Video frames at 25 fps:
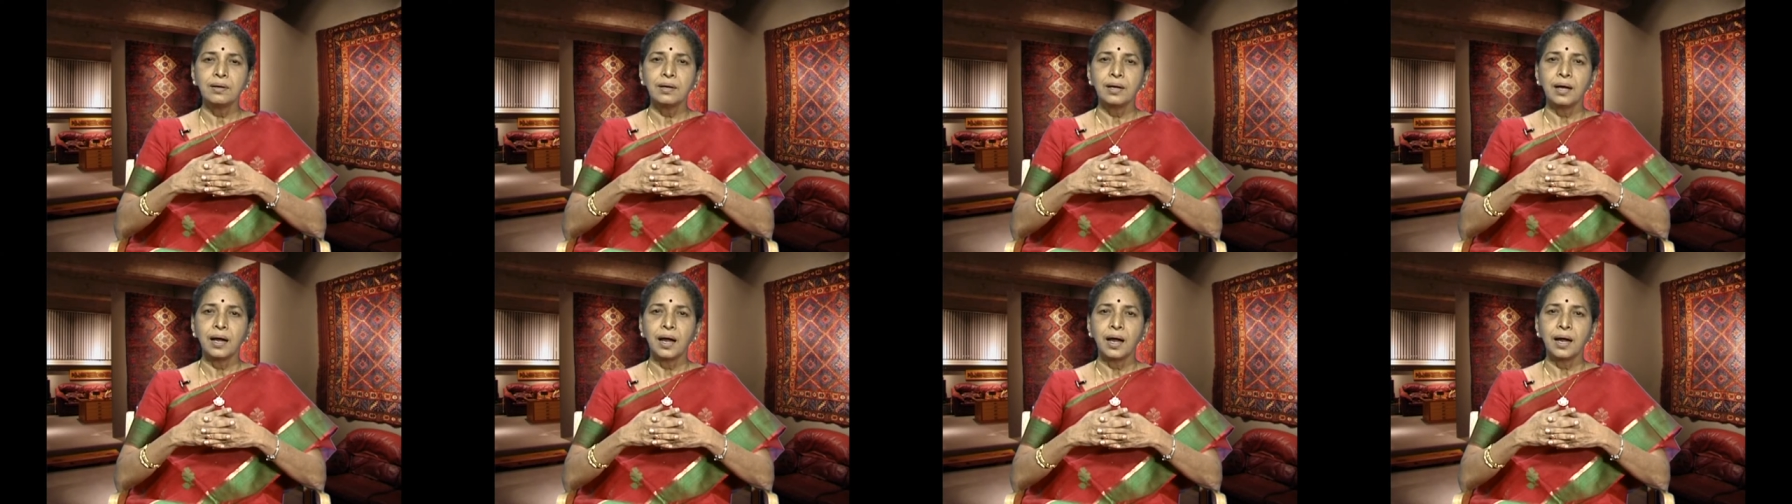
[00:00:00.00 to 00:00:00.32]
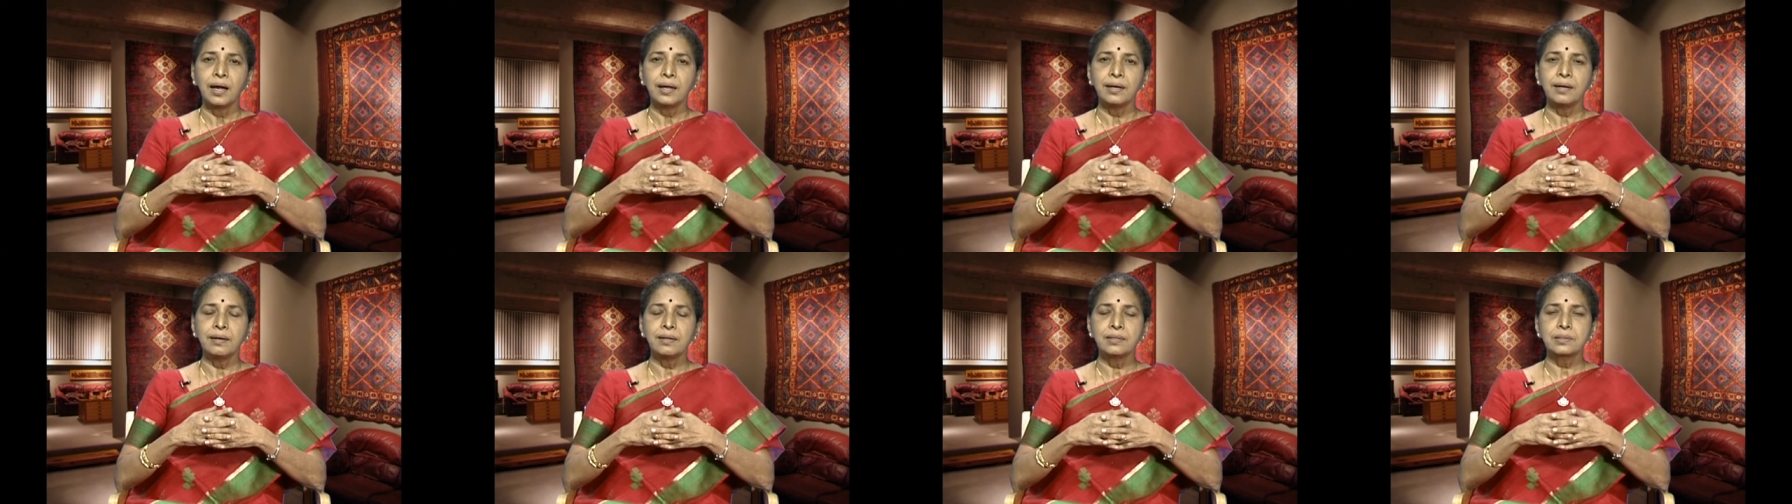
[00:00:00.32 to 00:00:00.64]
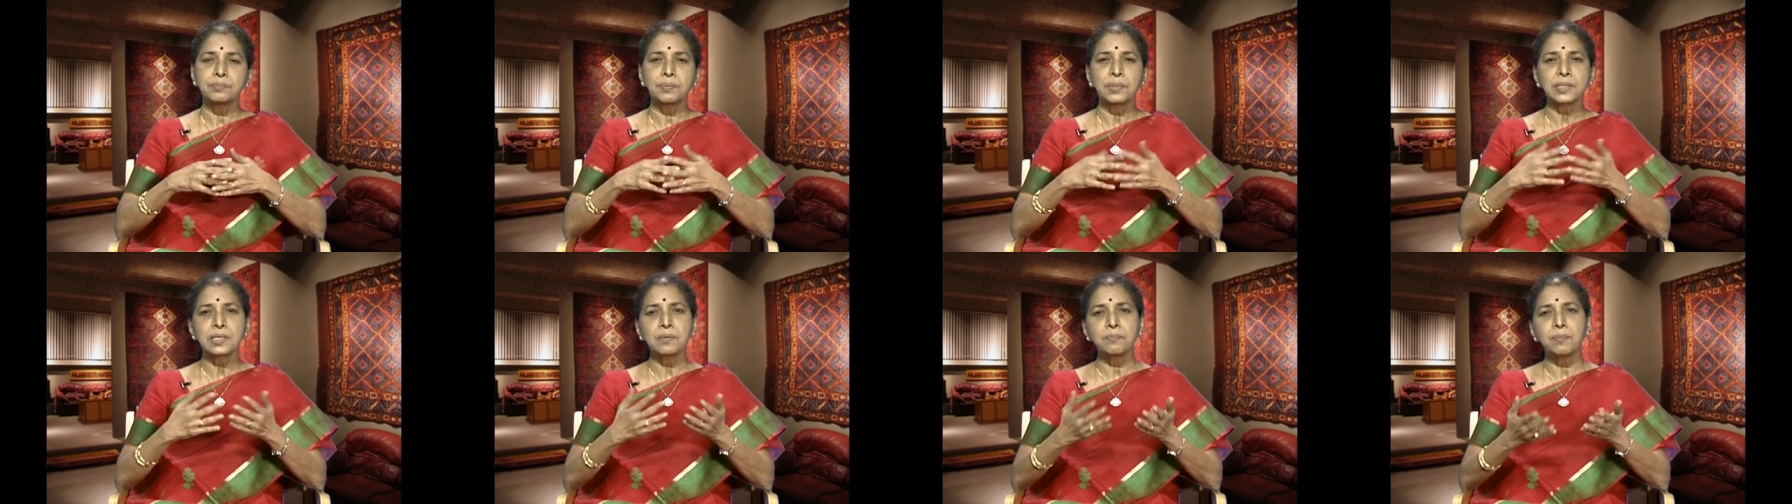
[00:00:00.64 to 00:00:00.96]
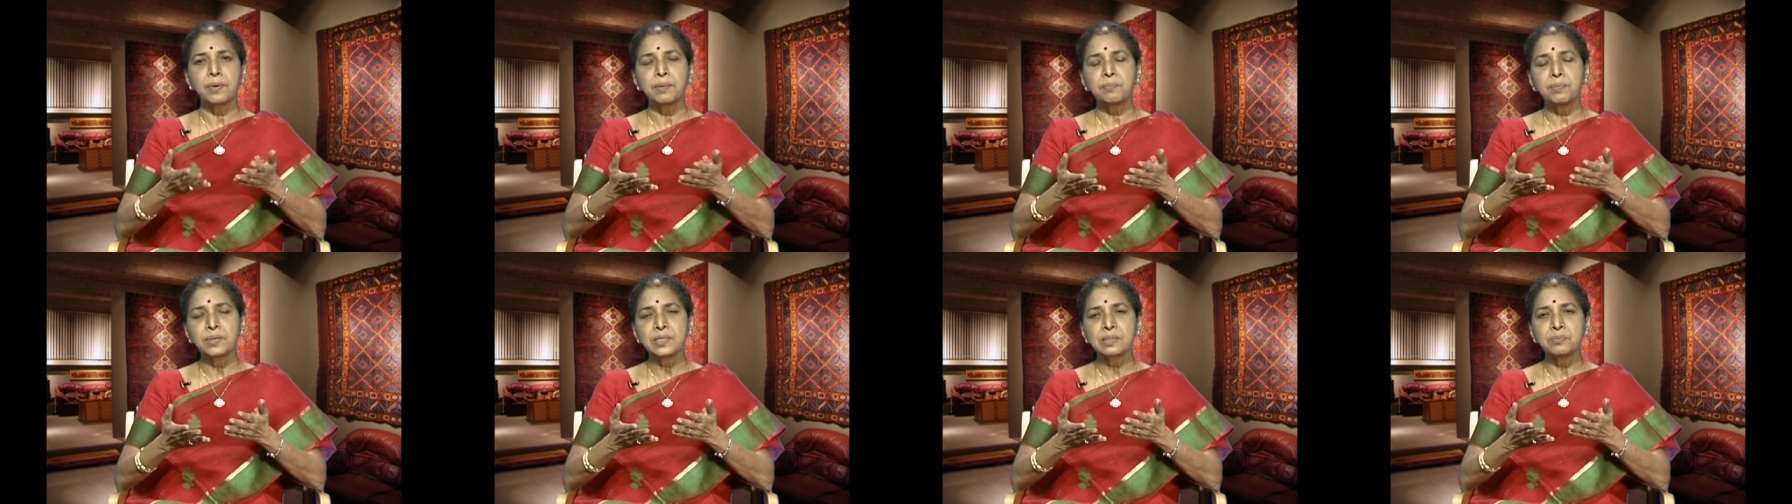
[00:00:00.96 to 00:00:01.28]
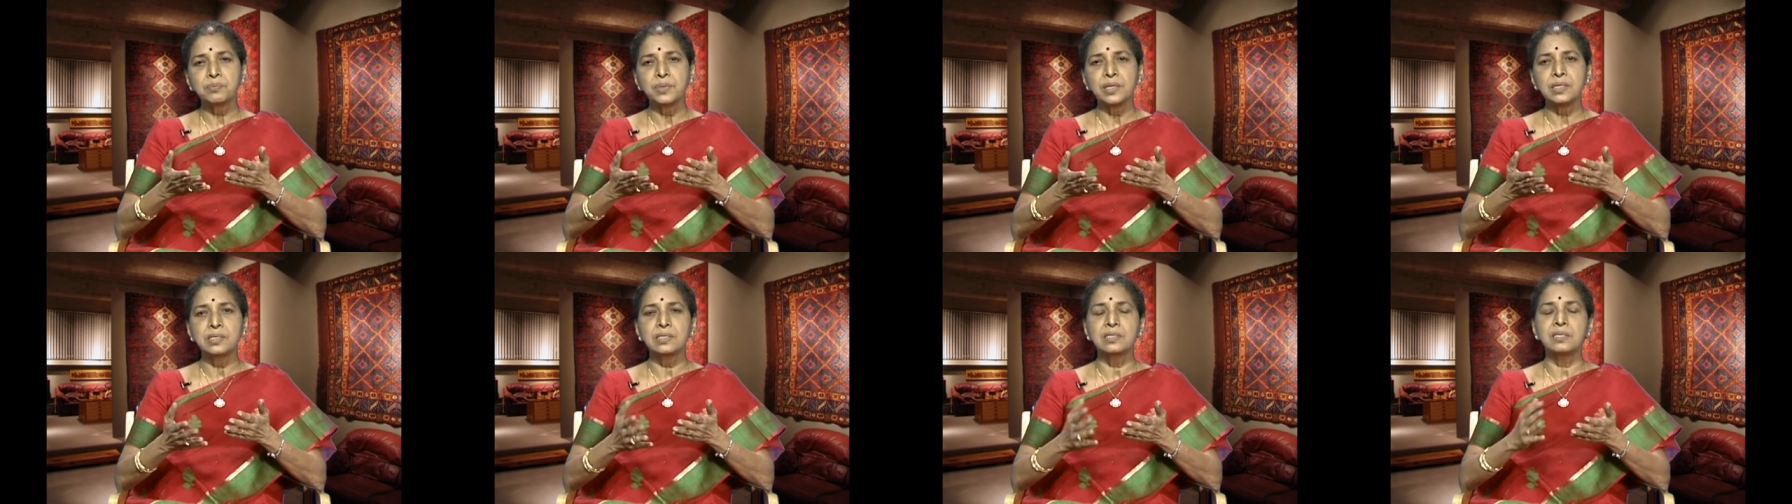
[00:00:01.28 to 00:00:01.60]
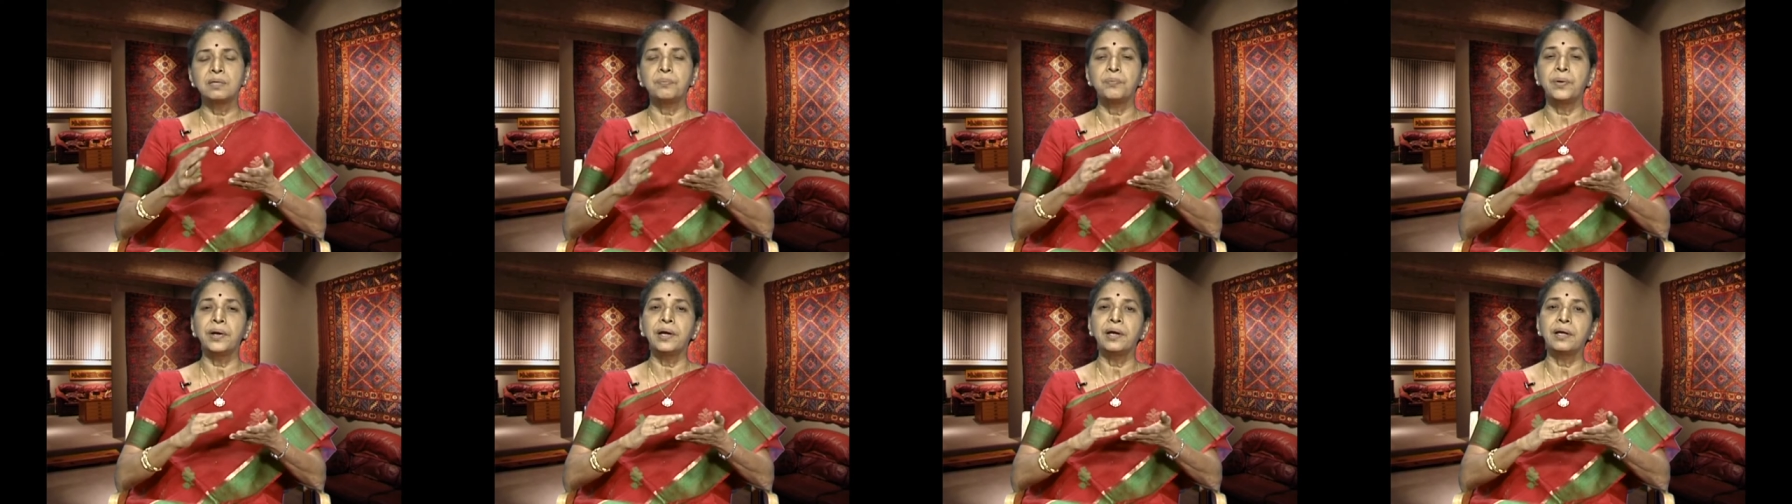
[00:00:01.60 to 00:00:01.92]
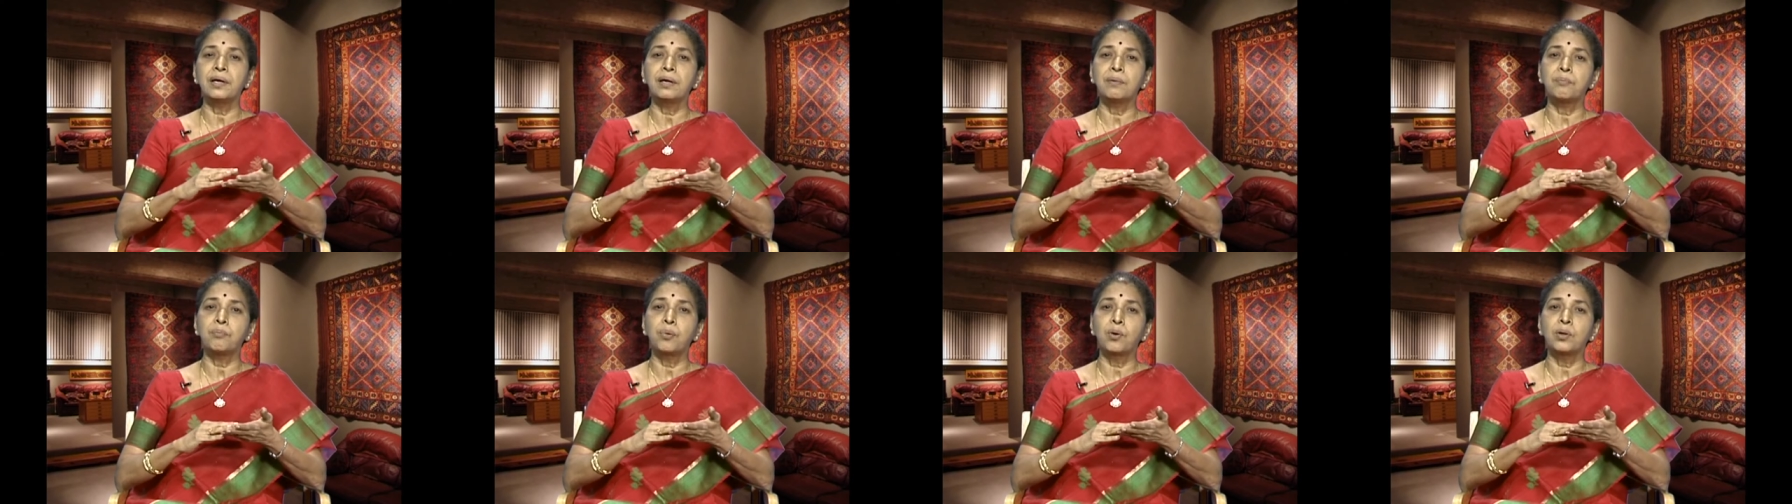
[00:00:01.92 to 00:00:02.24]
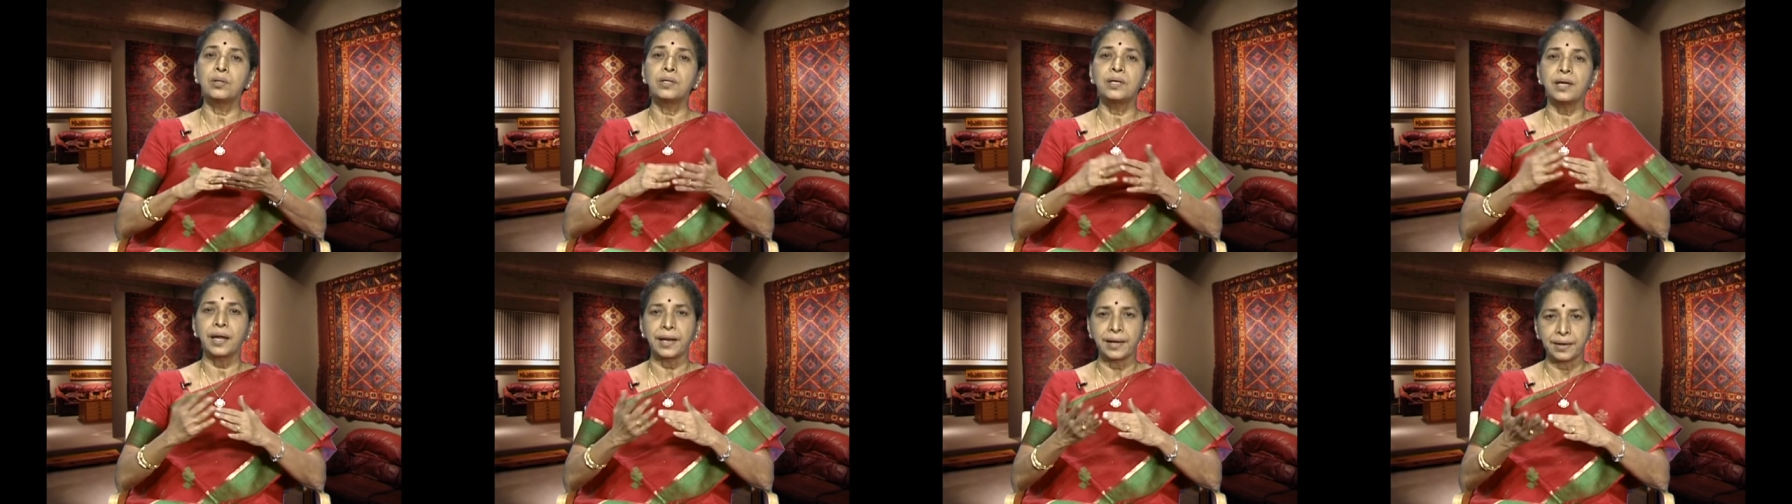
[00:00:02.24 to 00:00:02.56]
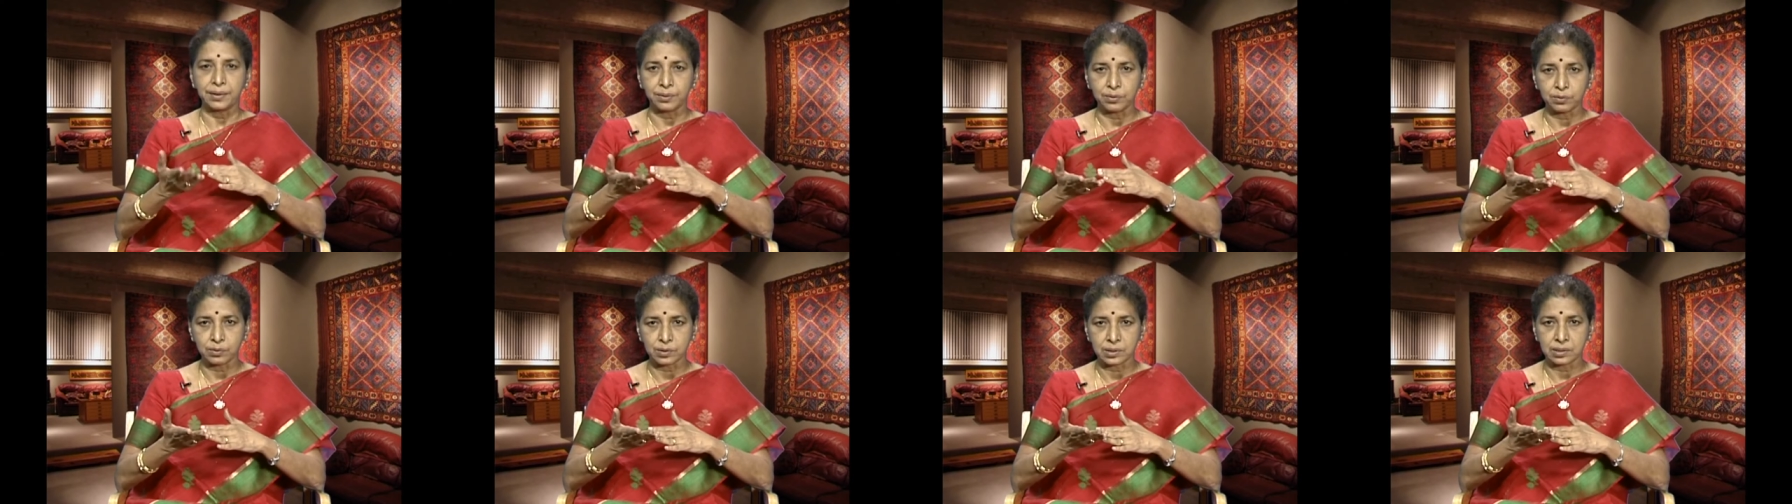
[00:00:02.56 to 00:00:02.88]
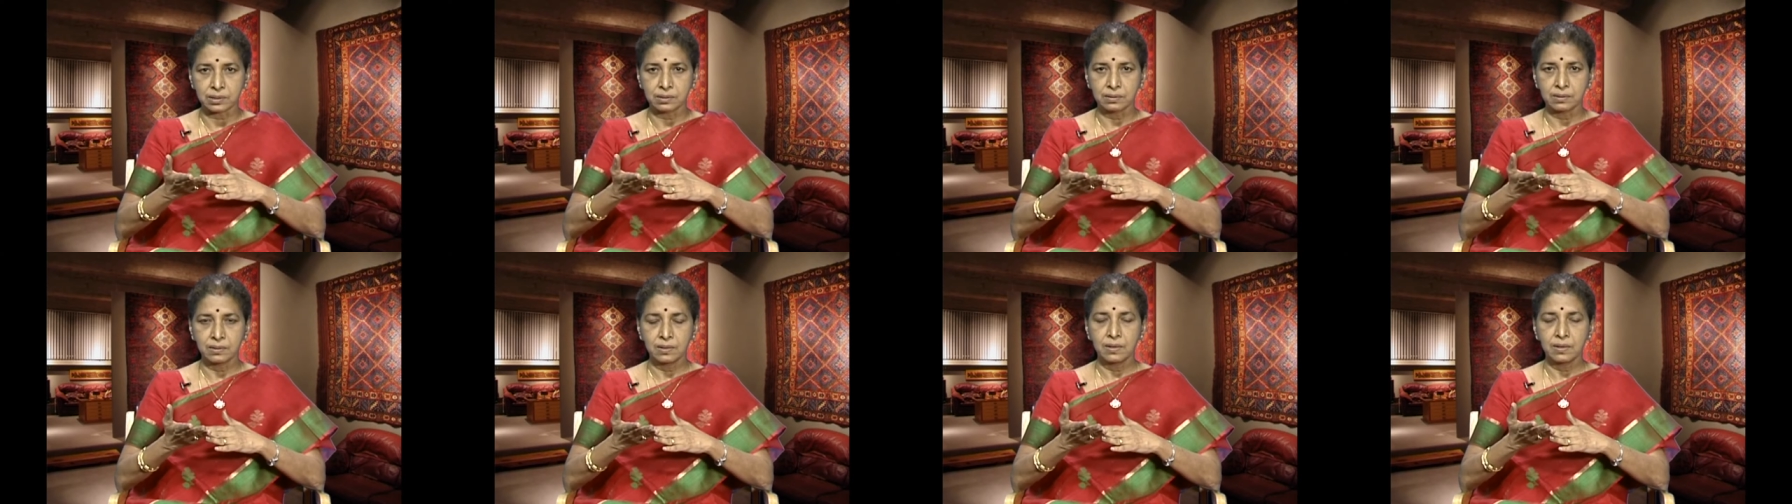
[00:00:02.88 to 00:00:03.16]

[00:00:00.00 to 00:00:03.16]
and special purpose means depending upon the end use.